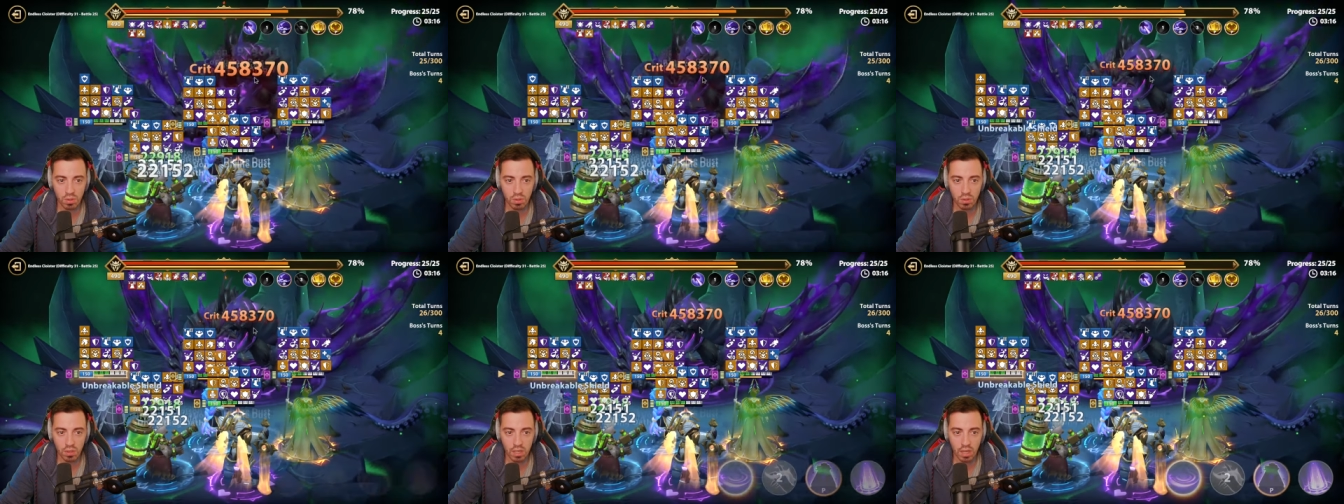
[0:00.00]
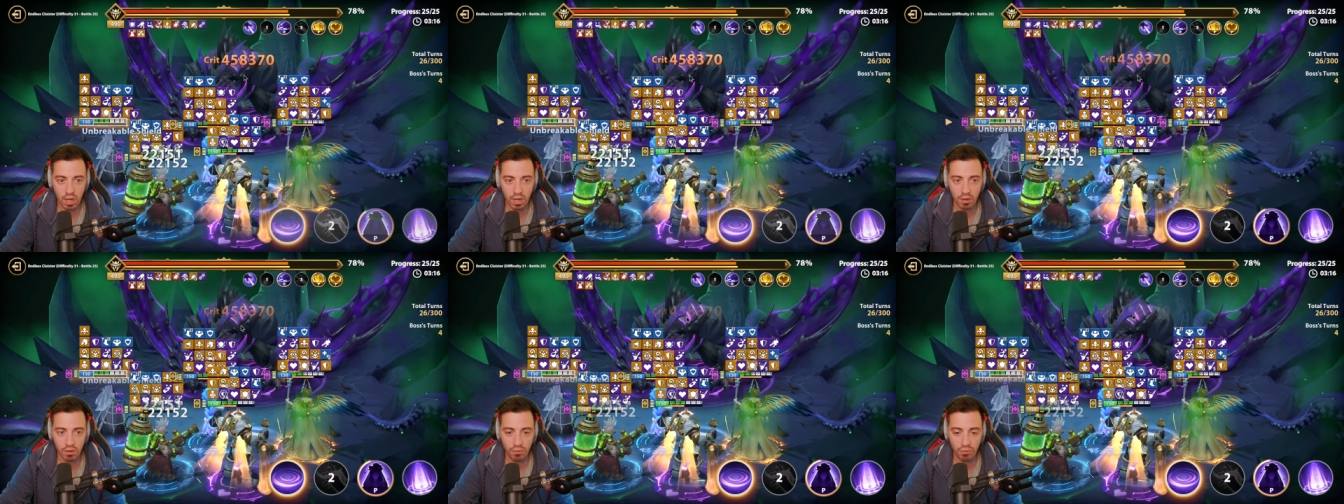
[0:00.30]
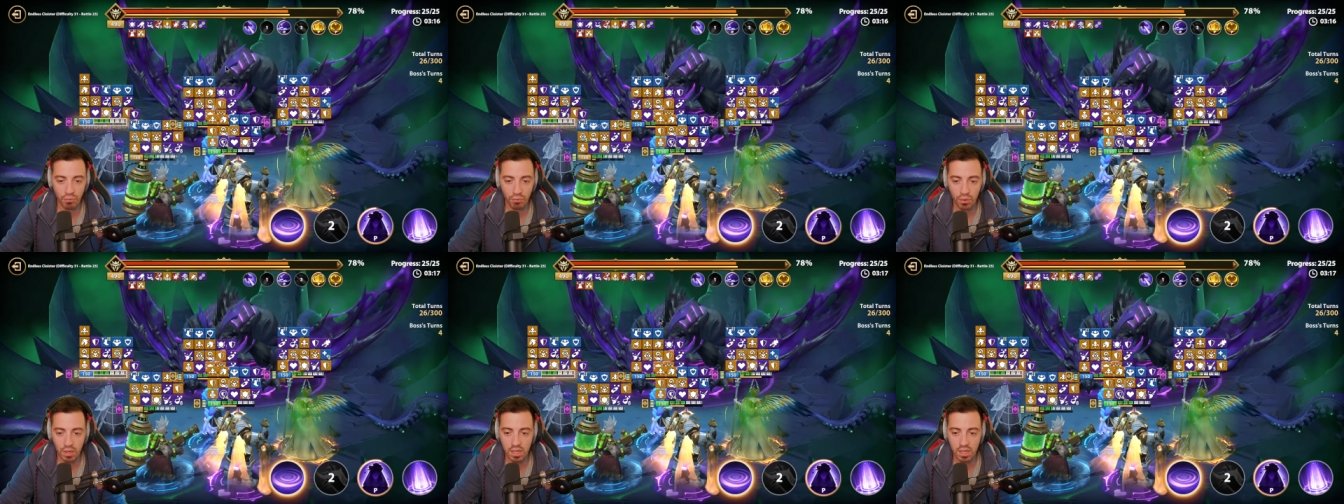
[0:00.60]
again
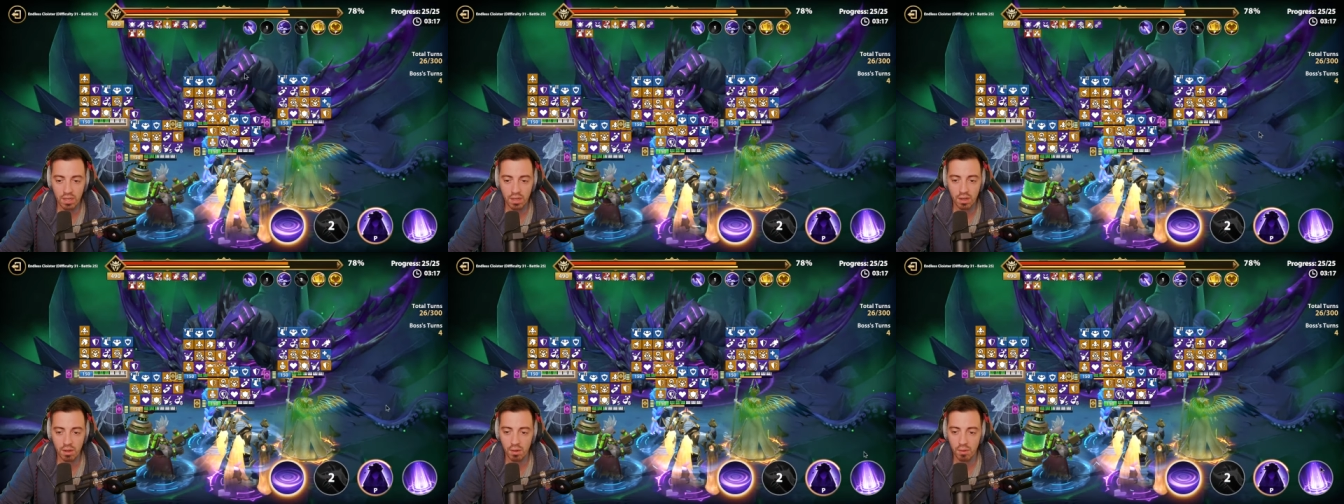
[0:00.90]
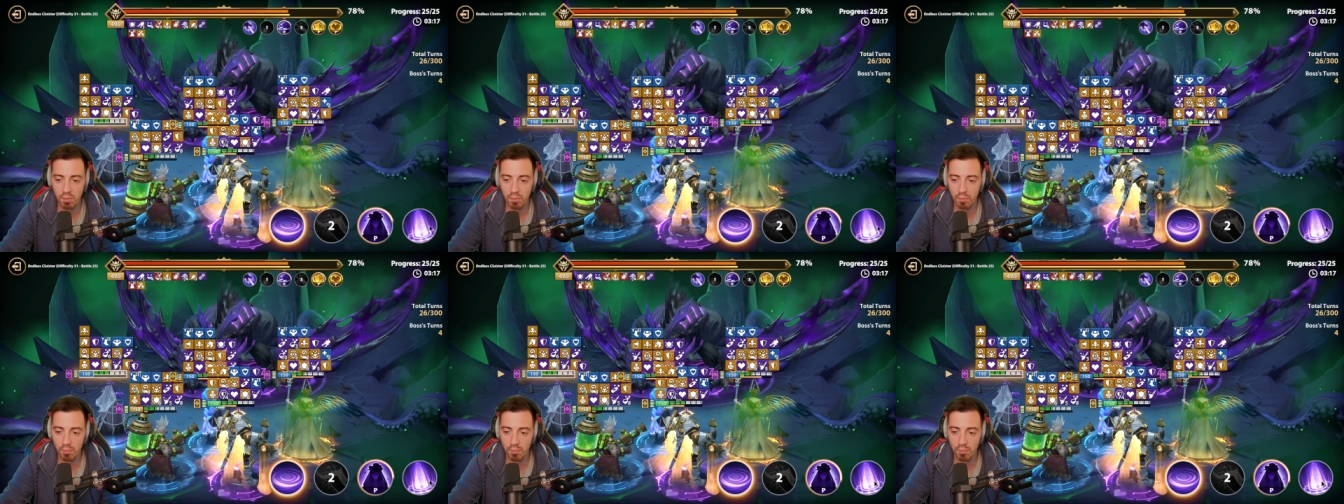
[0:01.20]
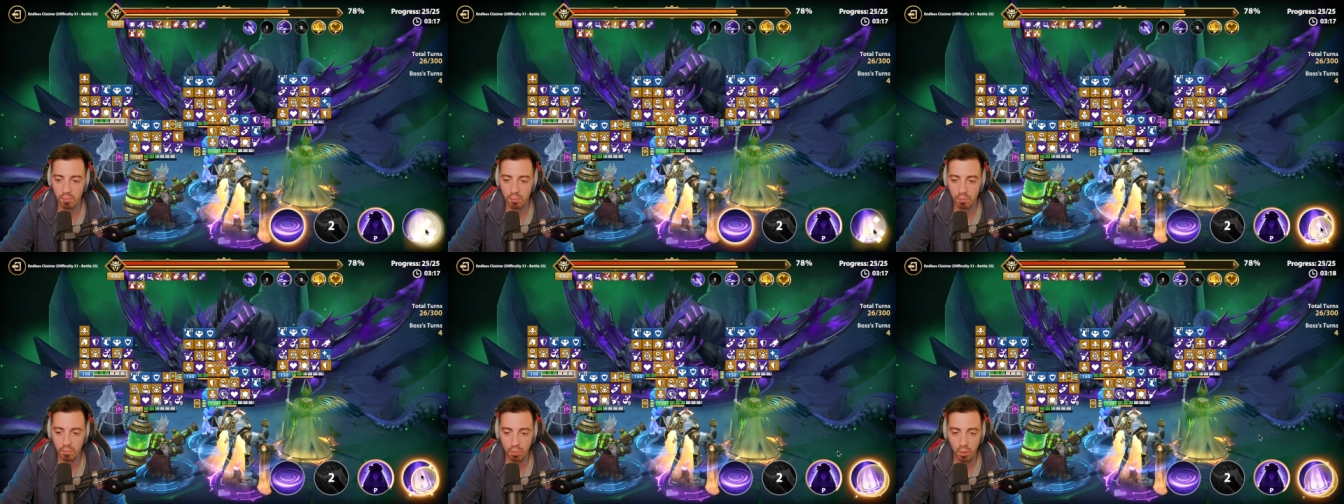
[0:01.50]
3
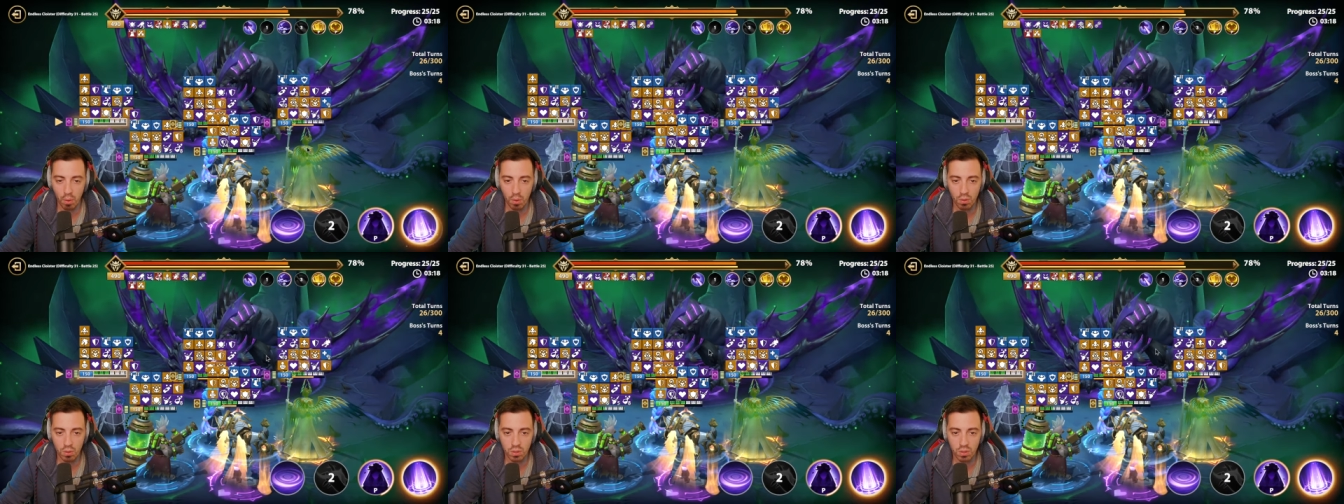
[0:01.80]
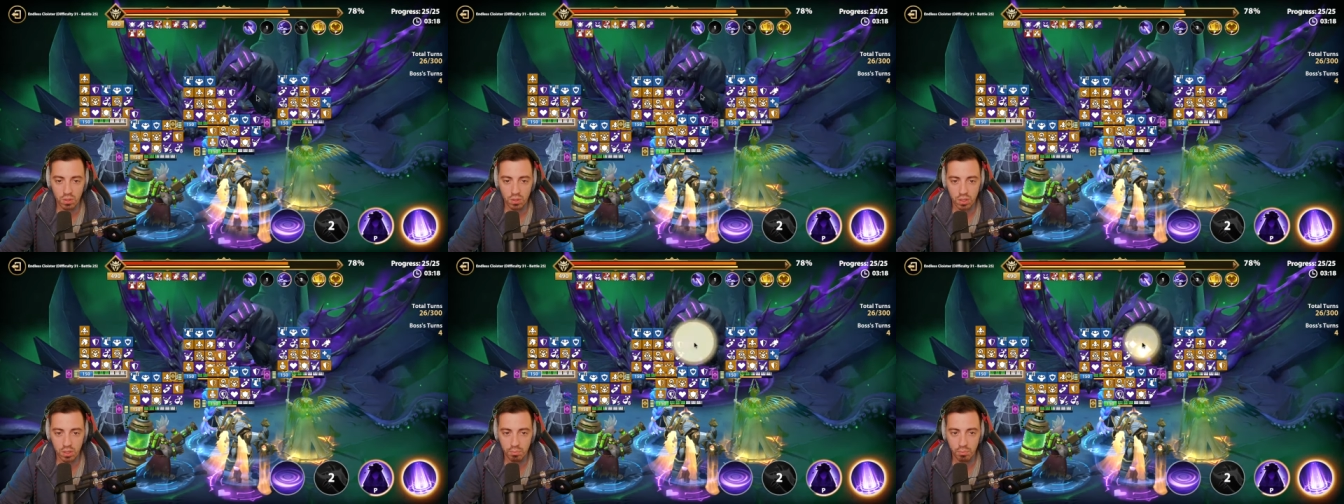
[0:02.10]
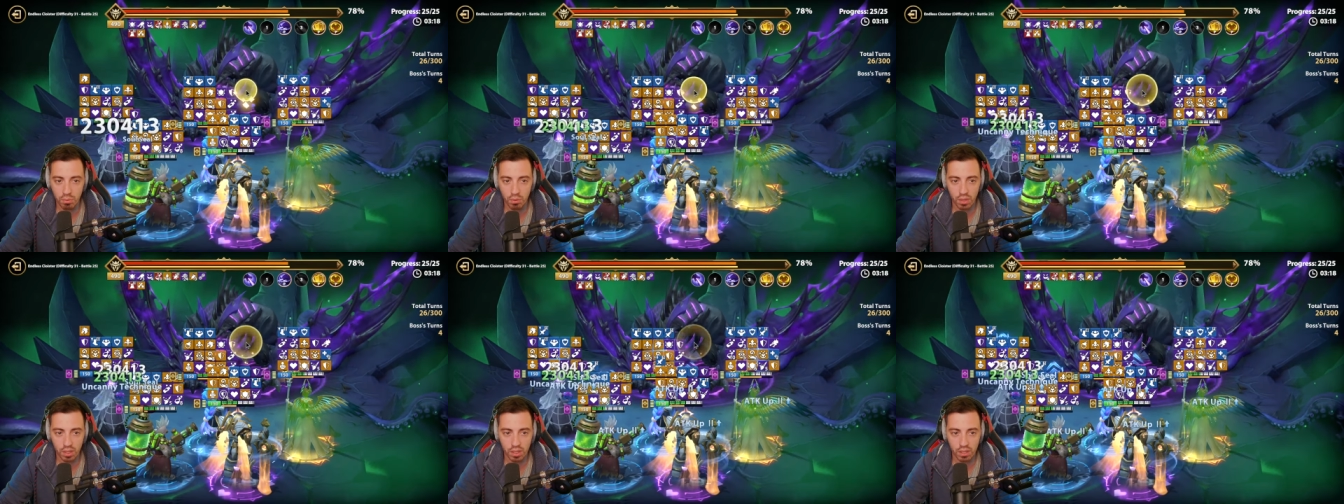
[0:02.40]
poisons
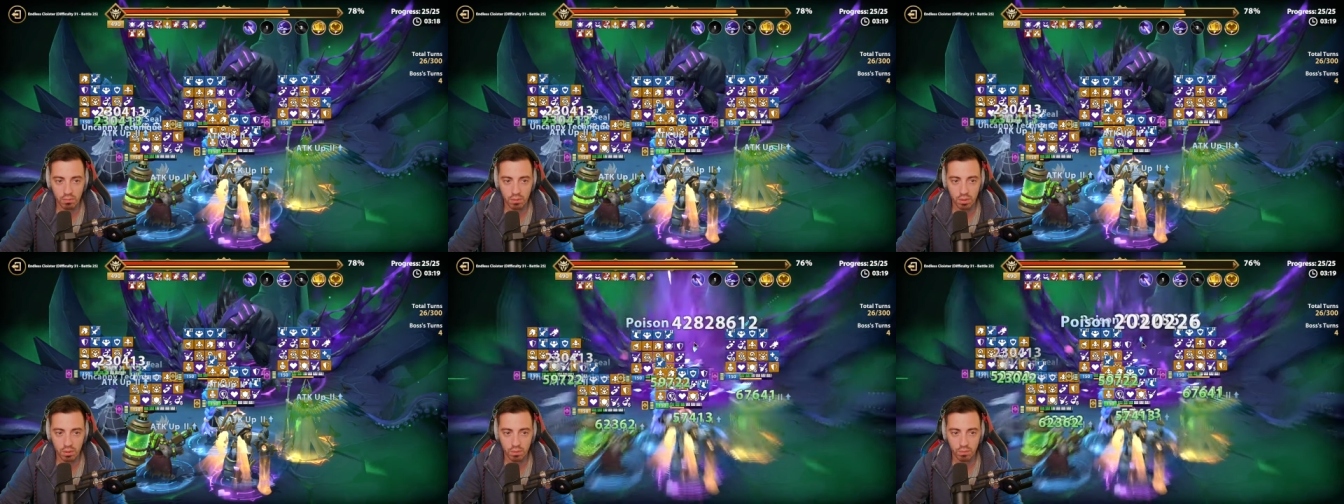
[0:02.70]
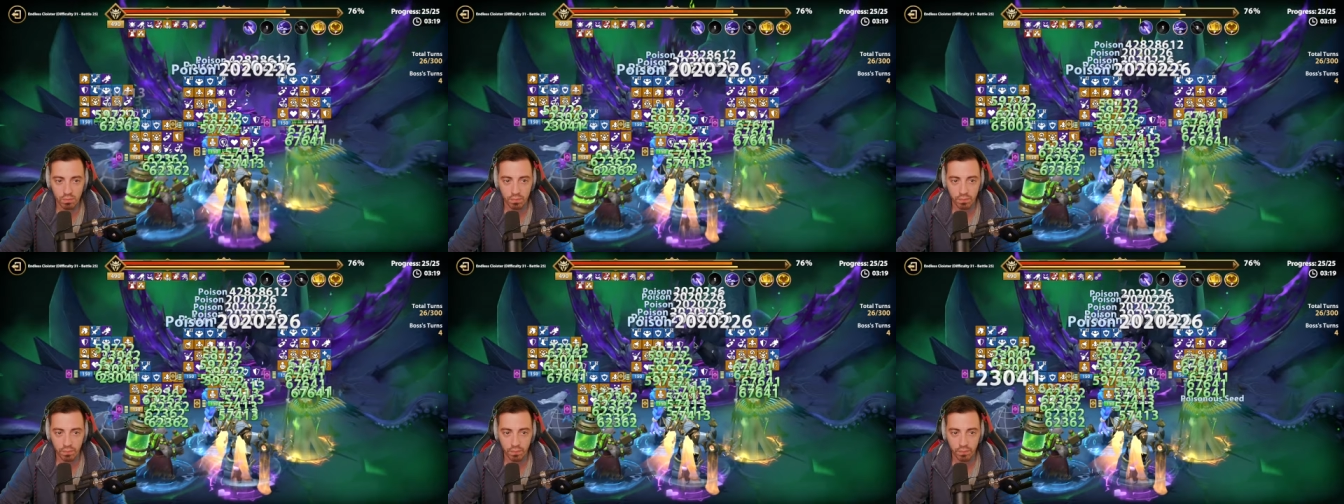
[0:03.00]
per hero.